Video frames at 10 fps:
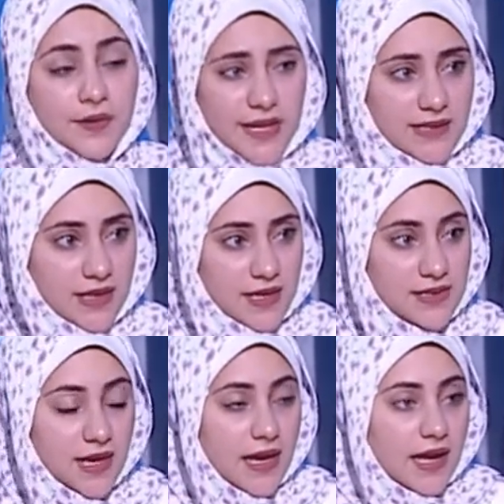
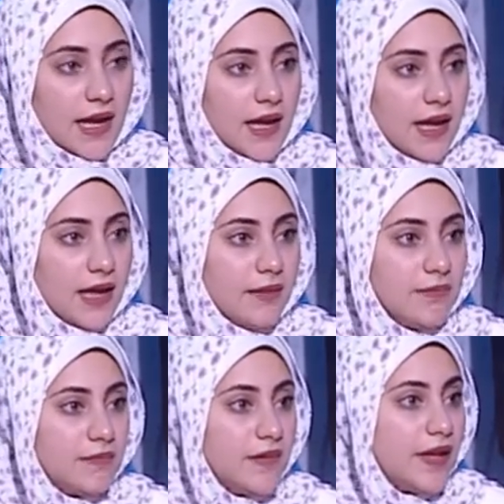greatness,
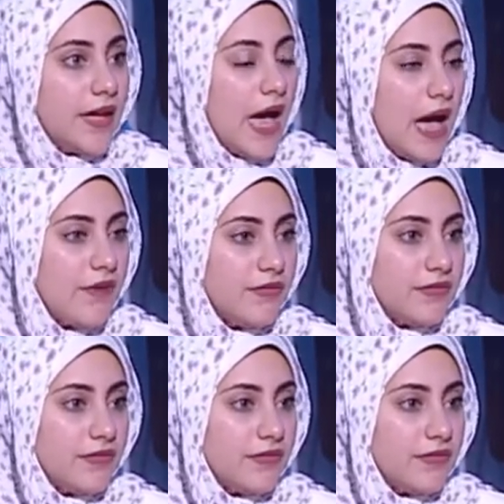they have